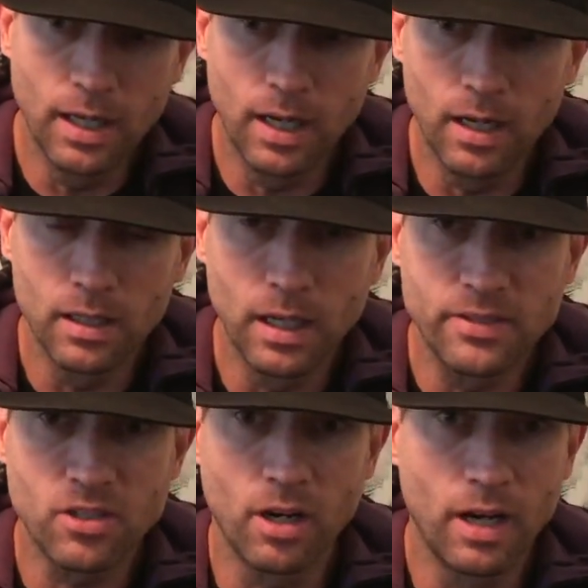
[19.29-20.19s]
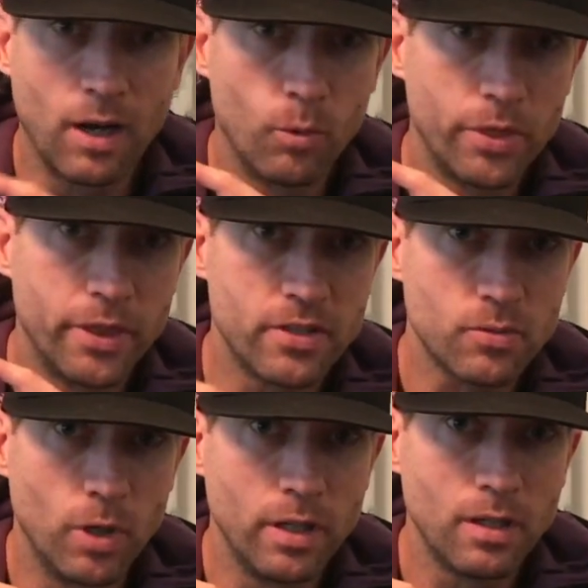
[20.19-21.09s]
I started out with this
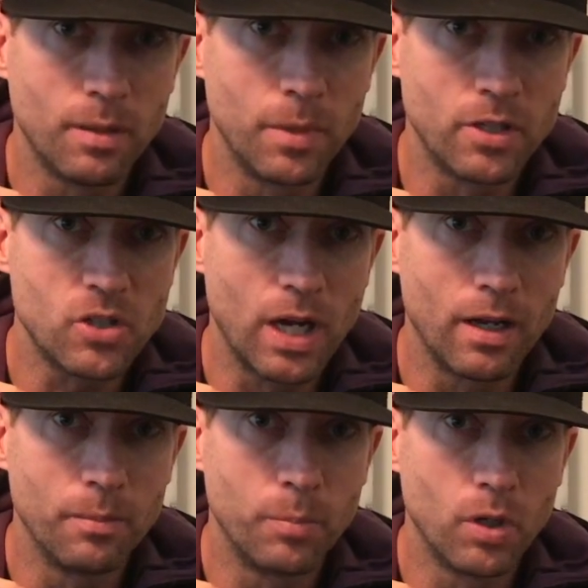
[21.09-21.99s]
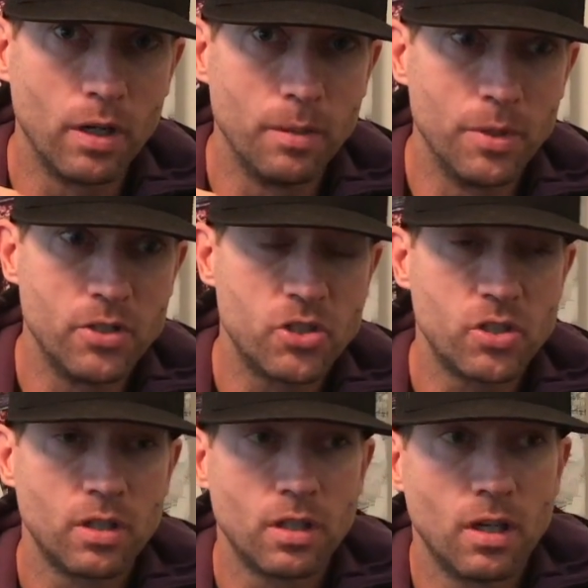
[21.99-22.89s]
one. I'm going to try to put an
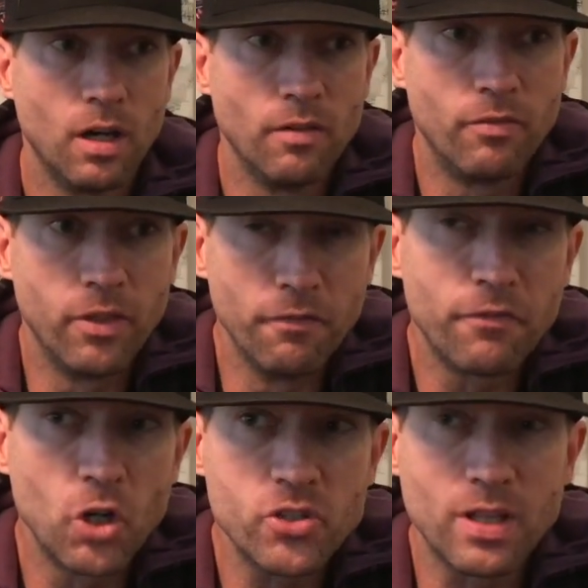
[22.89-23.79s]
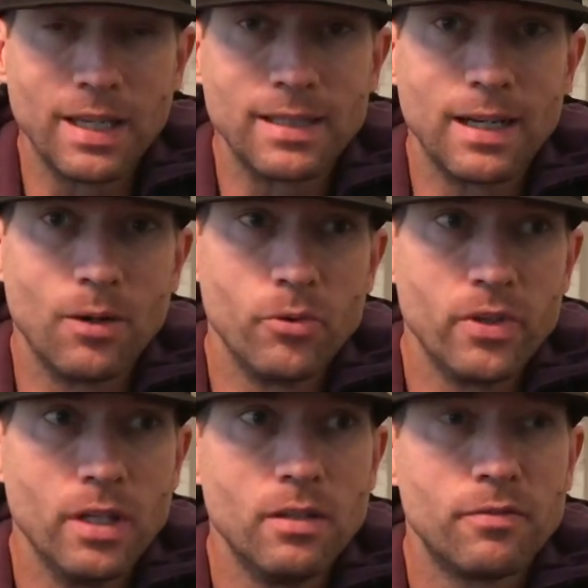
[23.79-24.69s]
image of the first thing that I was
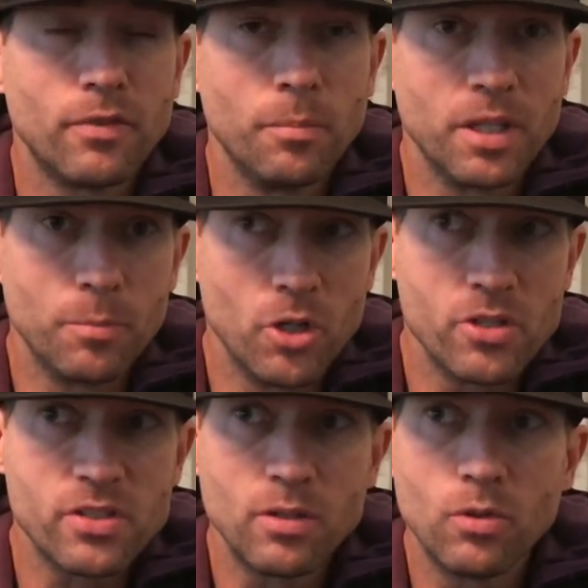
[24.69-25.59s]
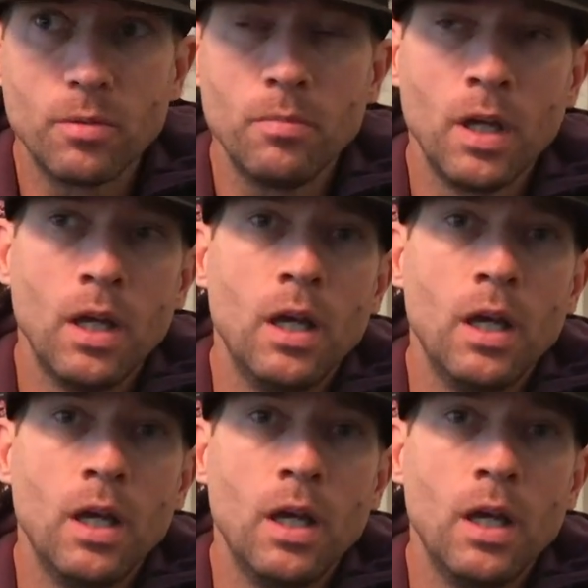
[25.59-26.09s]
in from the emergency room.